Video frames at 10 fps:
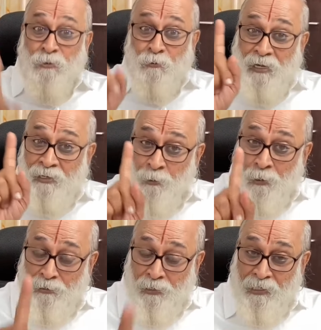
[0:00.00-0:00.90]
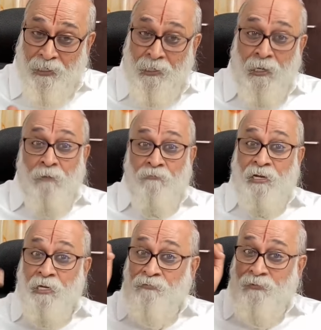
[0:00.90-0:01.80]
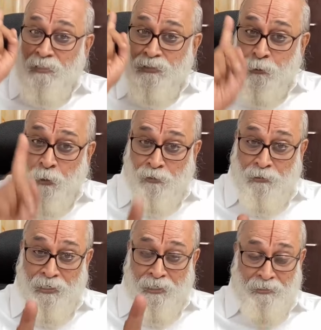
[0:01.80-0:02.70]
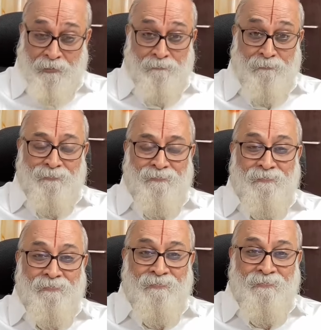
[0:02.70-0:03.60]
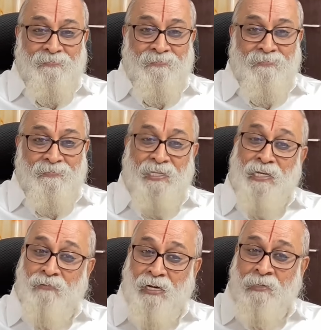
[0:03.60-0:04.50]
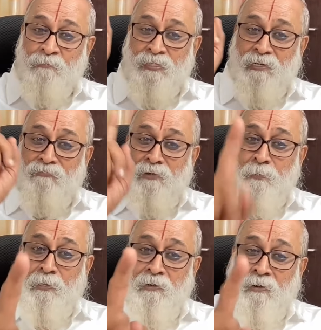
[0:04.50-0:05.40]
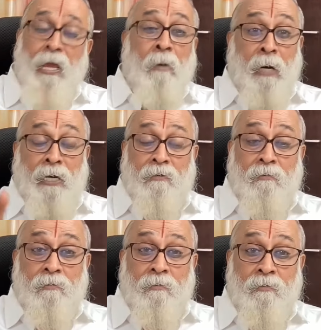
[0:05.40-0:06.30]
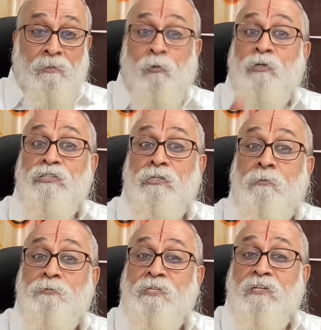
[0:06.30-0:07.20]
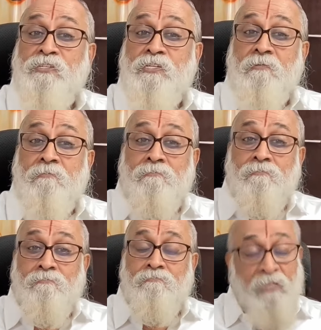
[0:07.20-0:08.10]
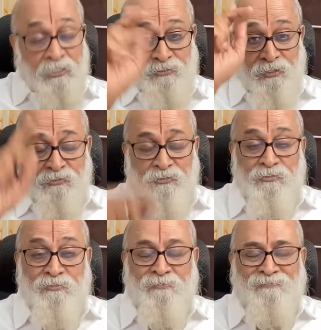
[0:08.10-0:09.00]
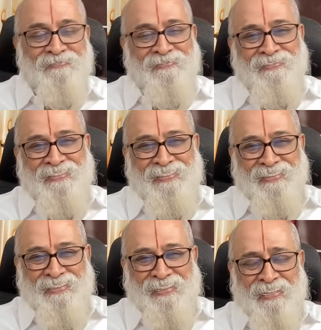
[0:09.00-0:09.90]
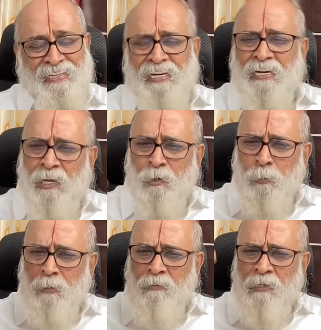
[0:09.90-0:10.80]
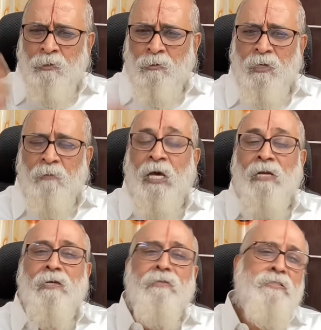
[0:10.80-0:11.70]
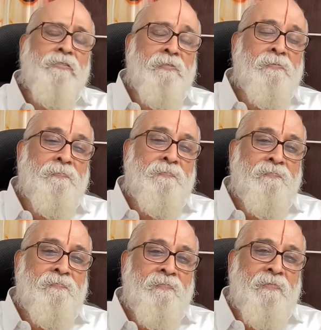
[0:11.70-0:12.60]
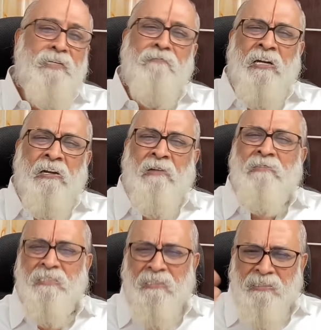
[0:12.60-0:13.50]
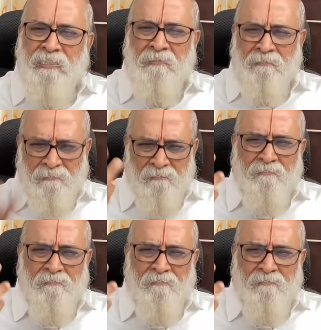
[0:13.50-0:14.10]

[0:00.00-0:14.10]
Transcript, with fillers: So when you are ready, when he feels you are ready, he will himself appear. But don't stop searching. Please search. Naropa went to Himalayas. He went on searching.